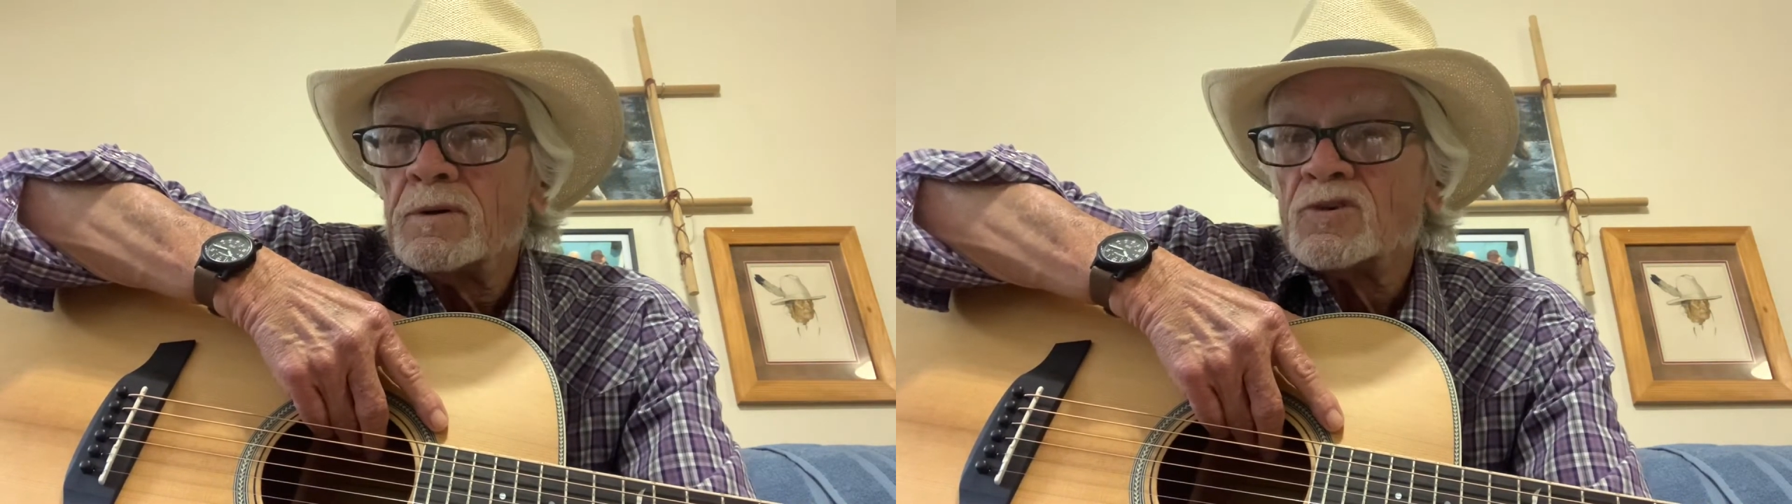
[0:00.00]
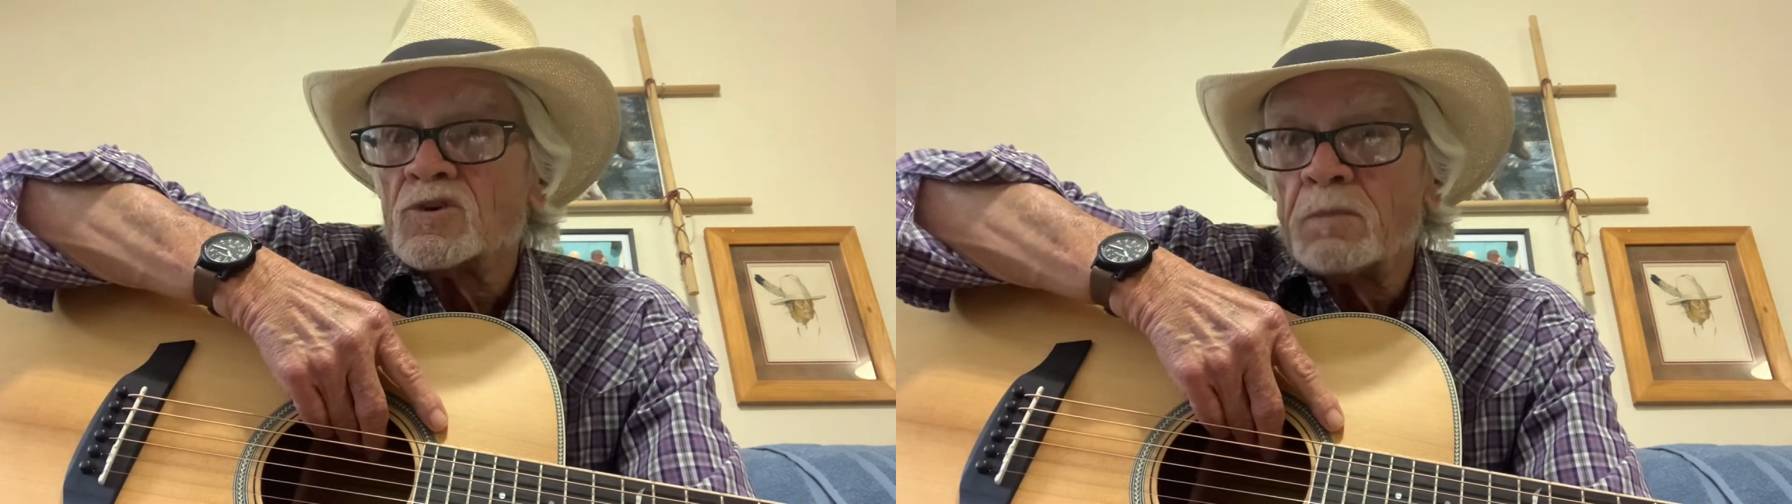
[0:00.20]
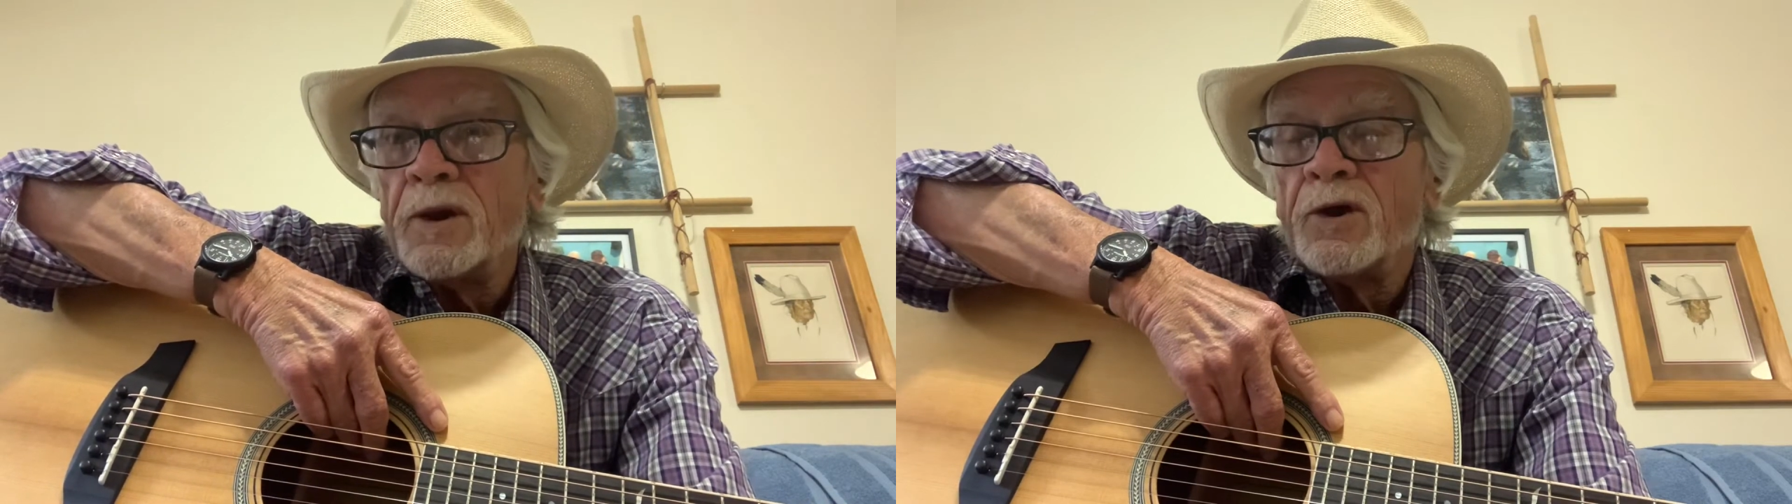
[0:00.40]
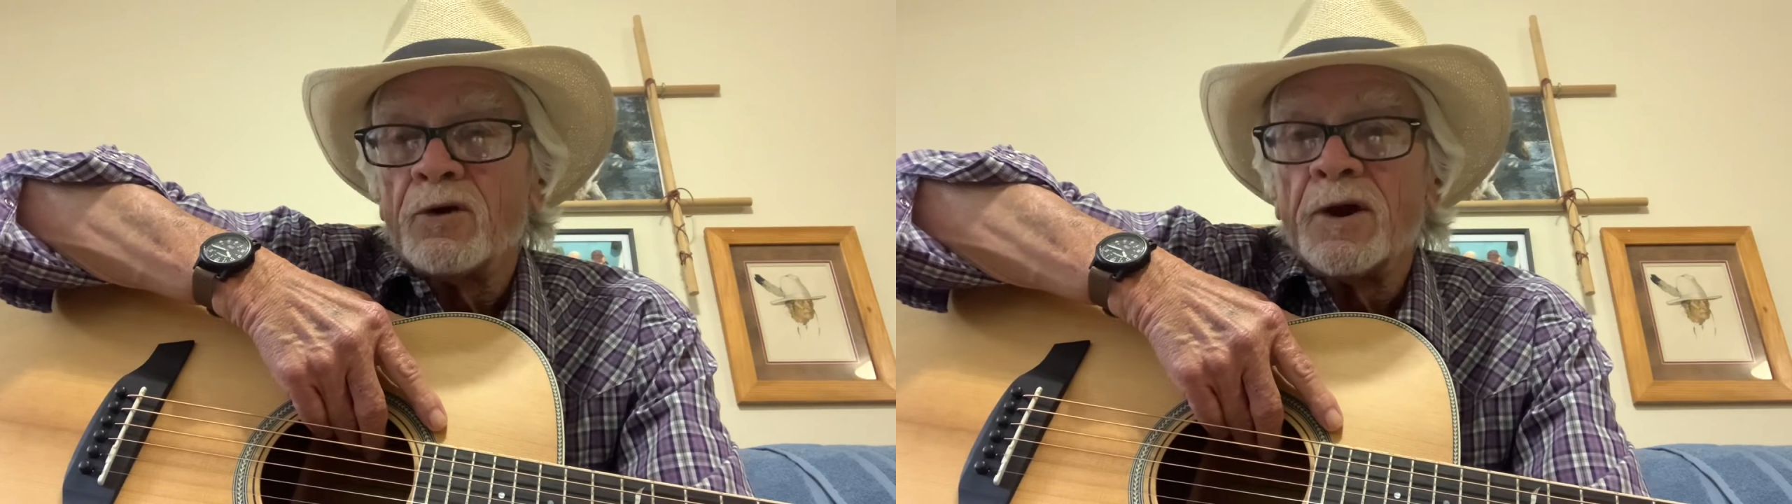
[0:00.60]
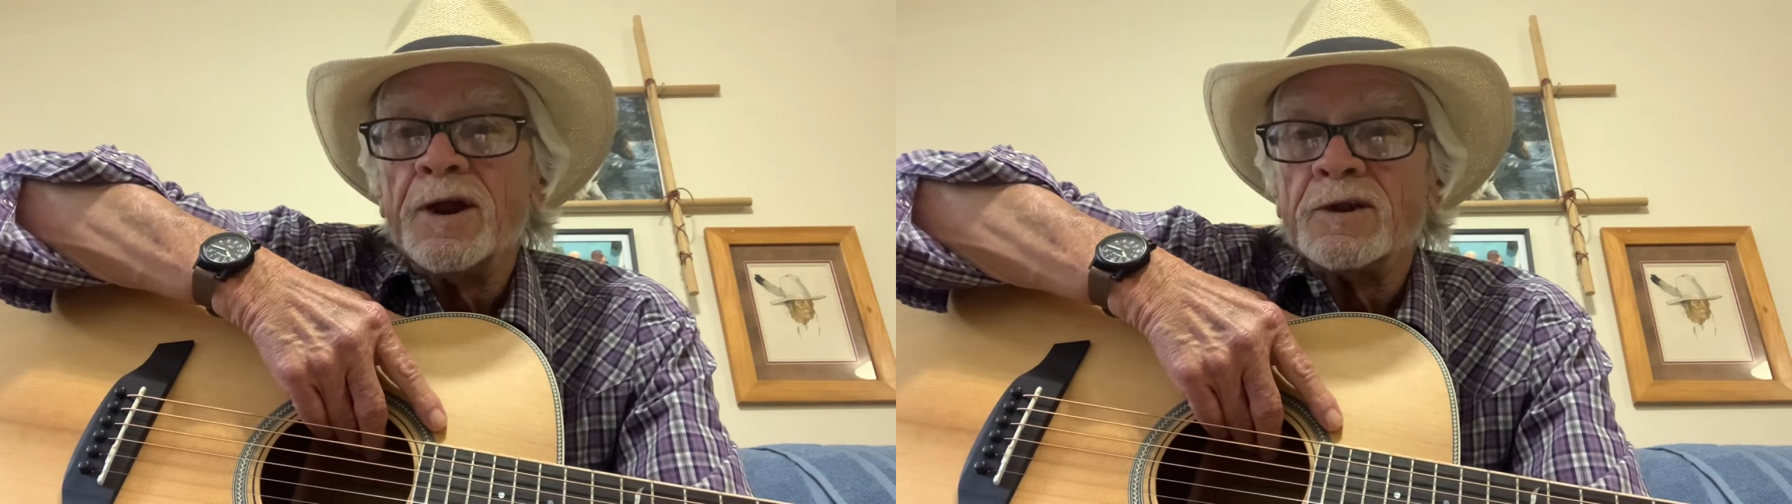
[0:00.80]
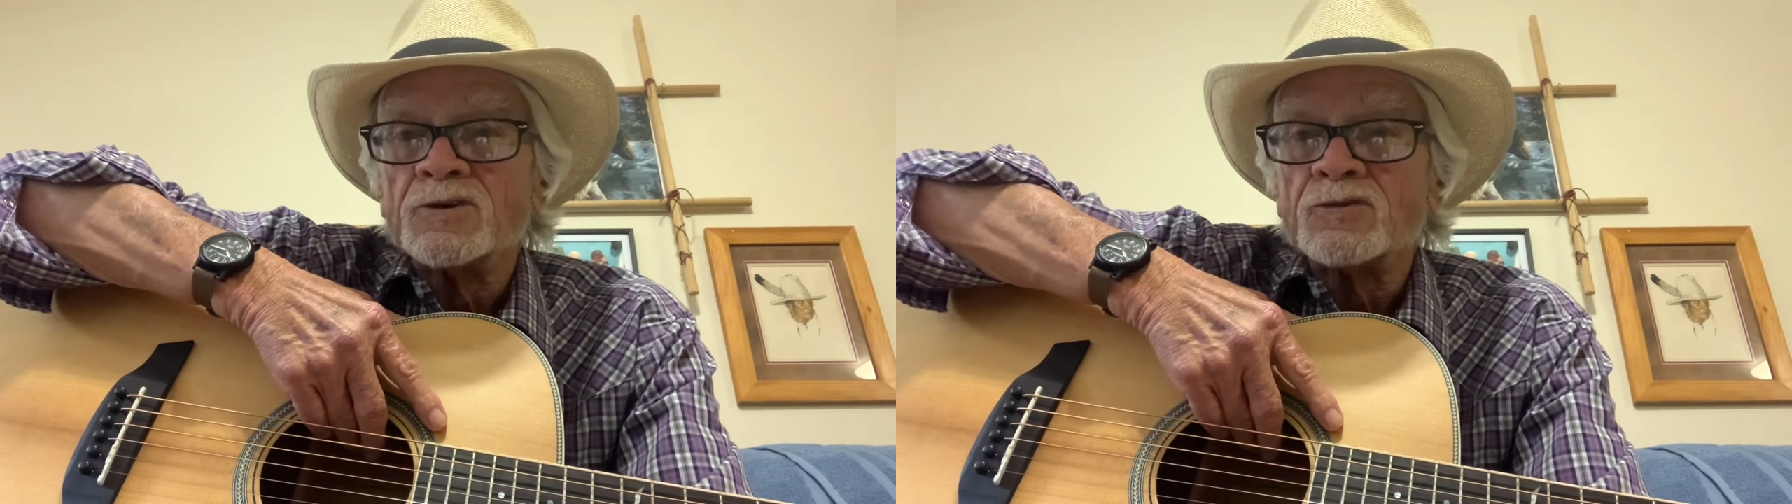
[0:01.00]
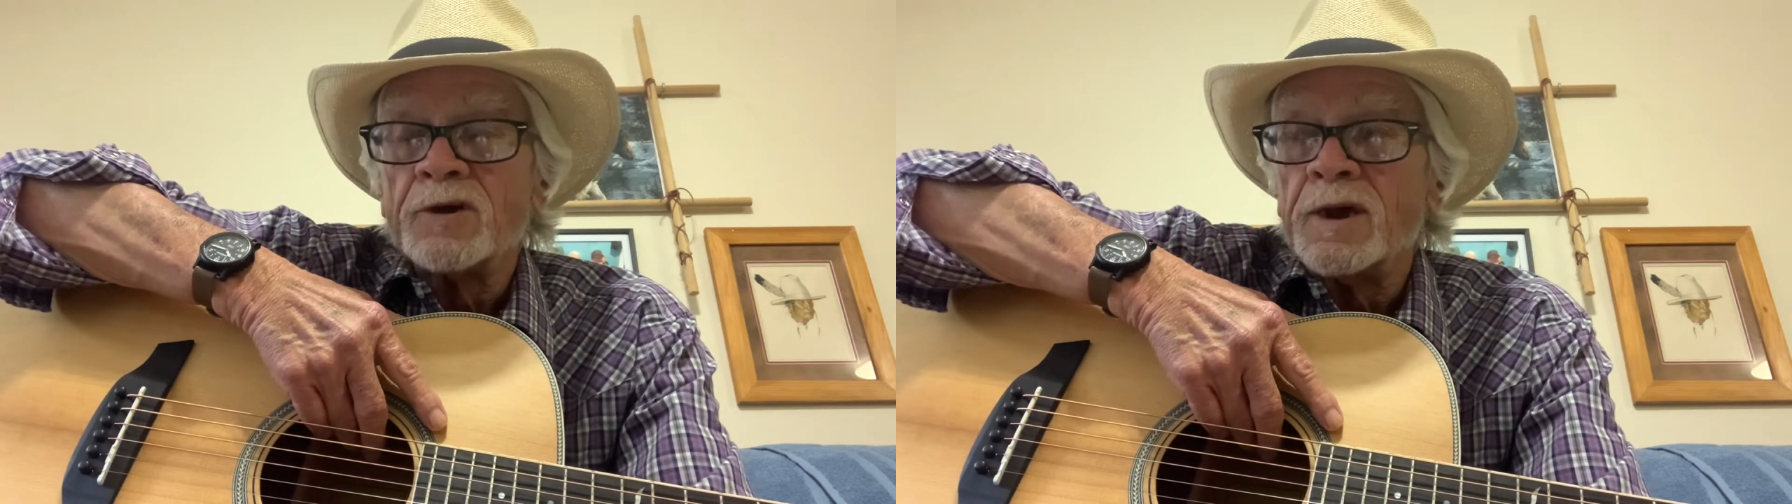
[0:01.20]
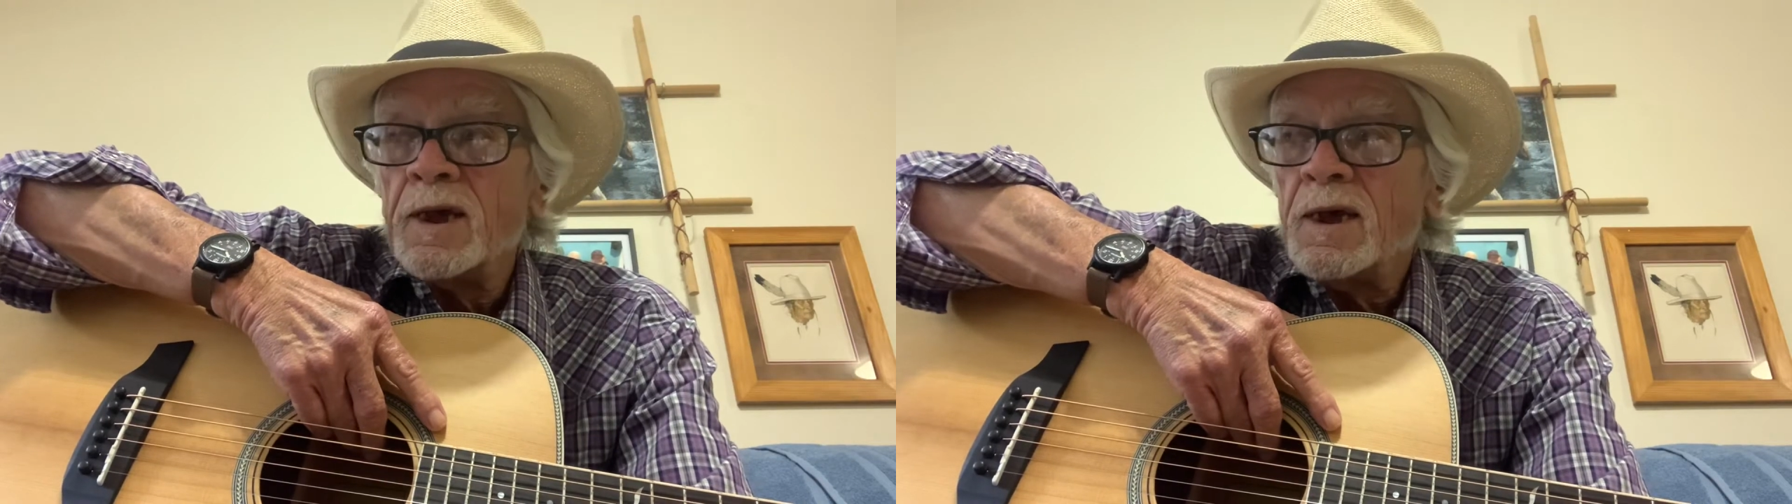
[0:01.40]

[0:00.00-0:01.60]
speaker industry,